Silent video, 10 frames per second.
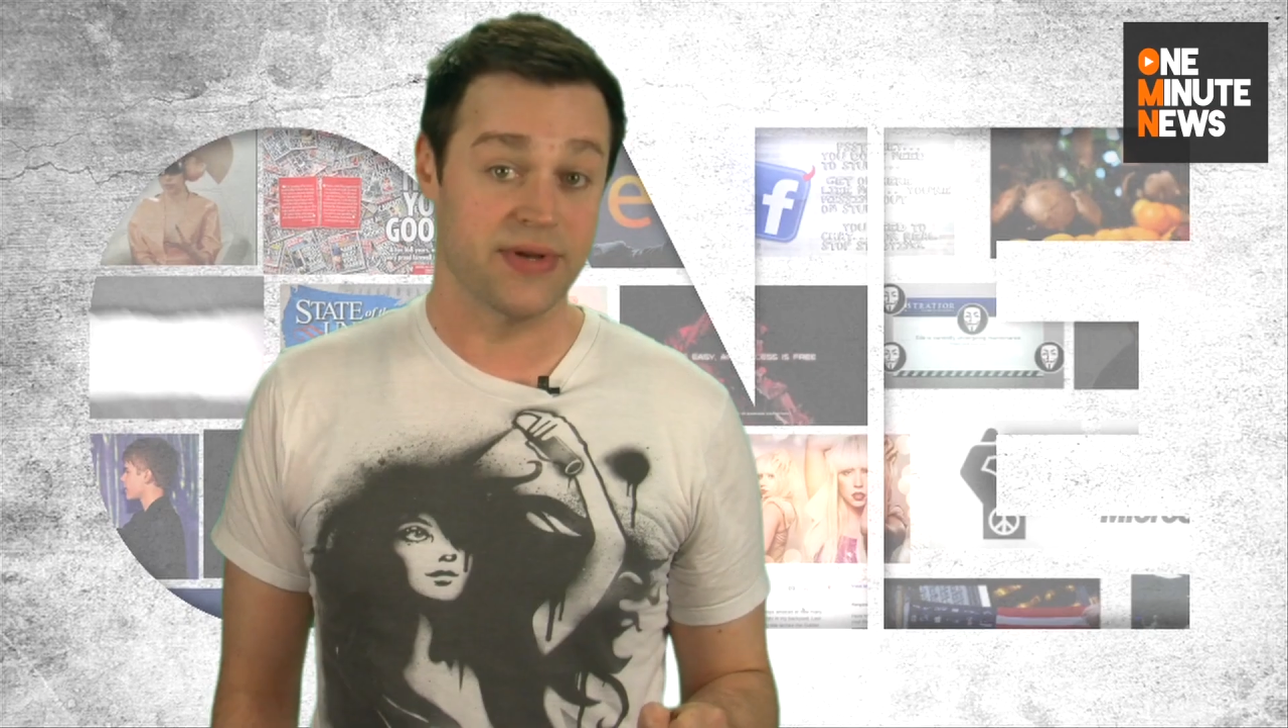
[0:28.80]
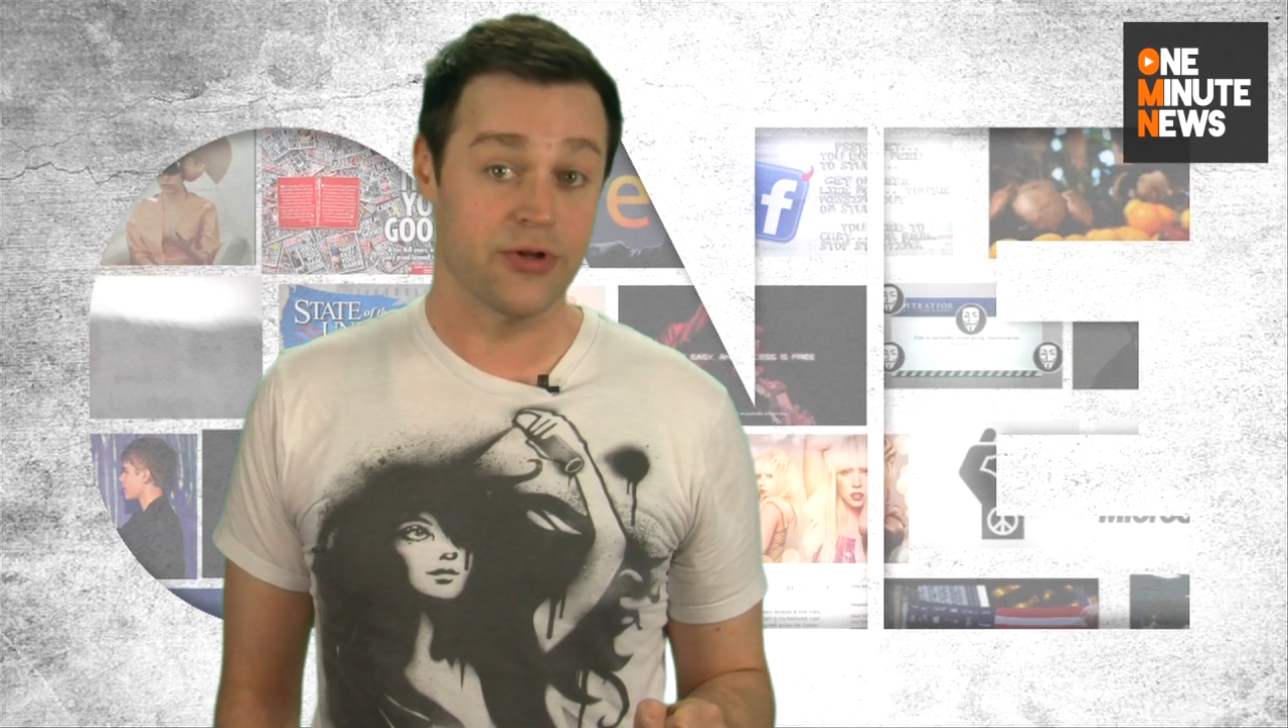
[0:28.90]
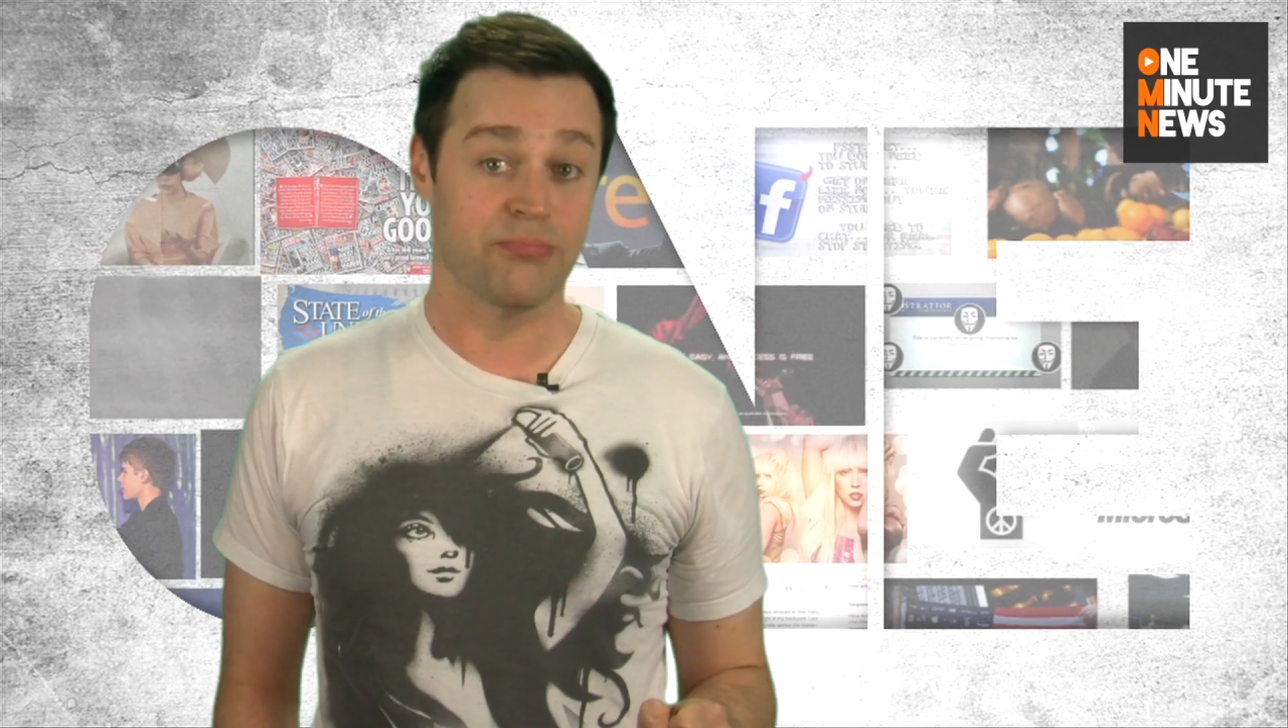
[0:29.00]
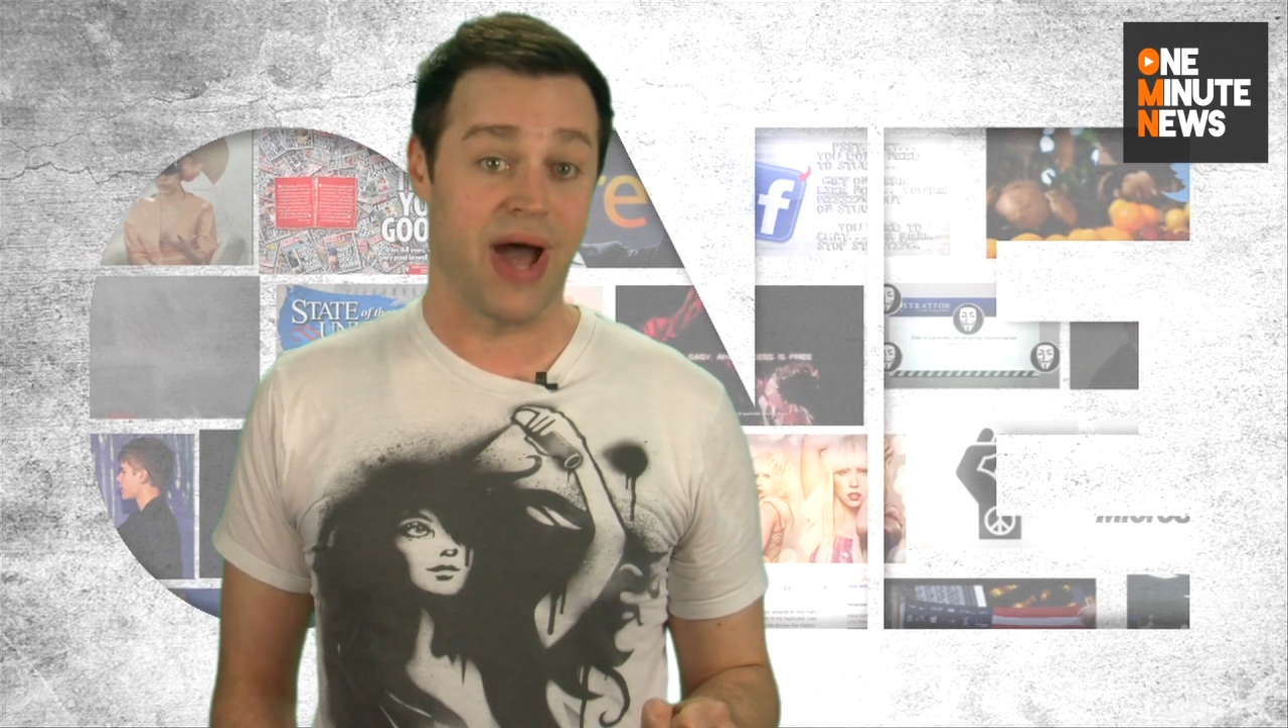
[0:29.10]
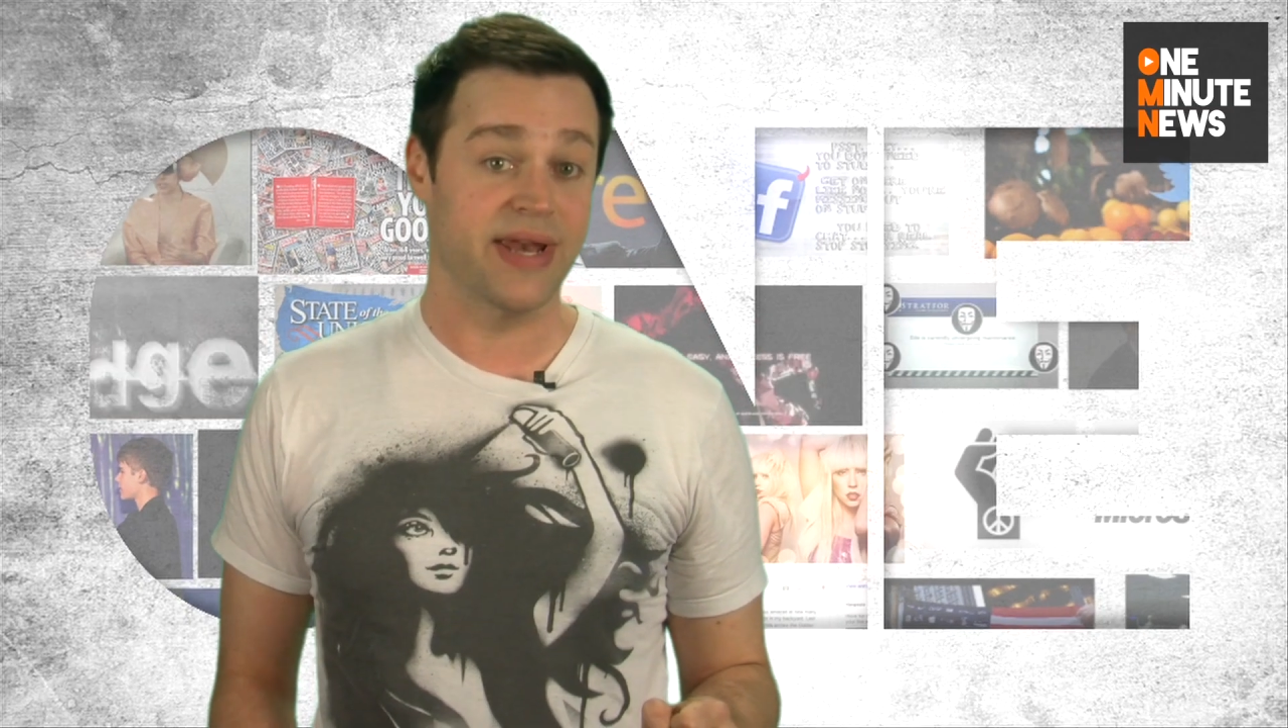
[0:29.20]
into
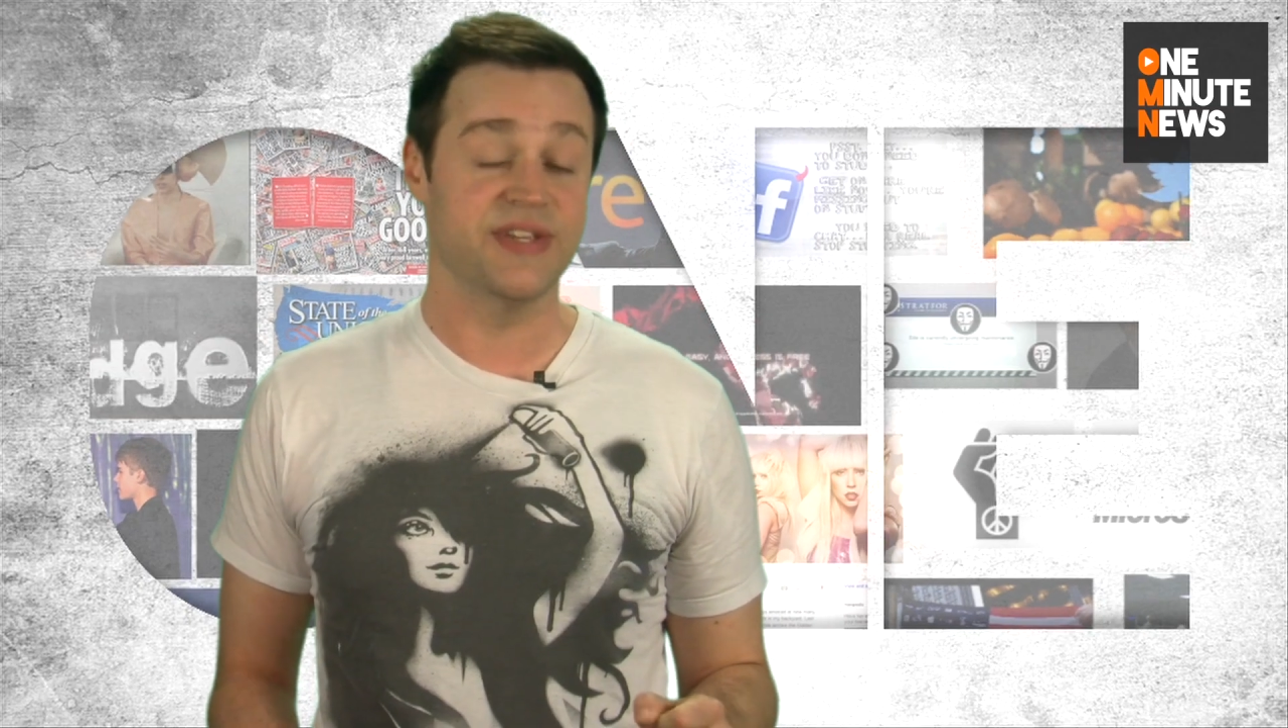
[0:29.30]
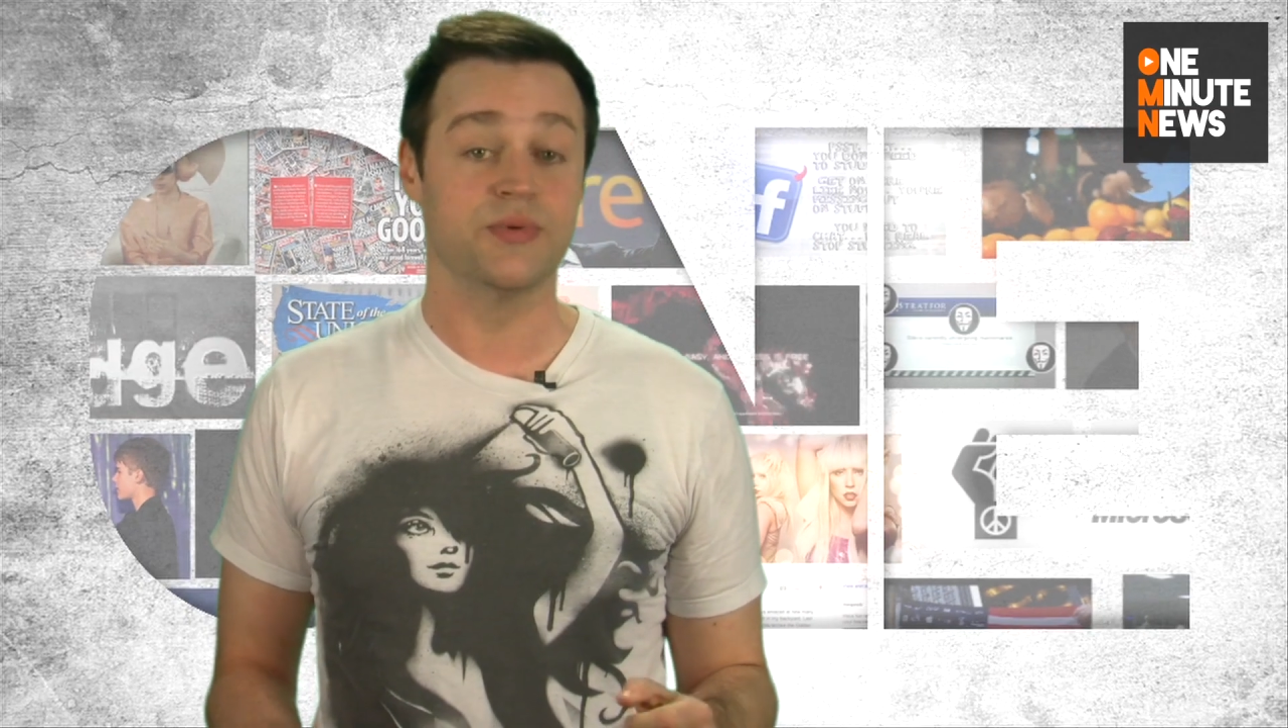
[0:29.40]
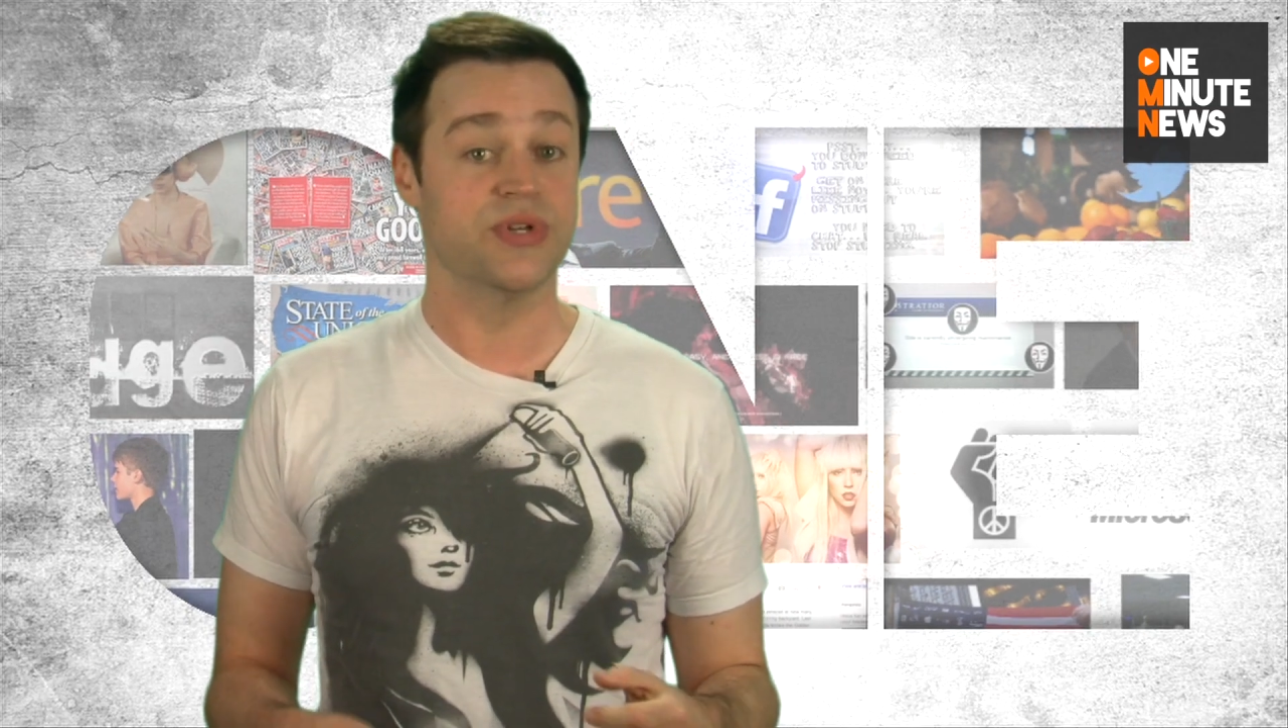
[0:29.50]
their bodies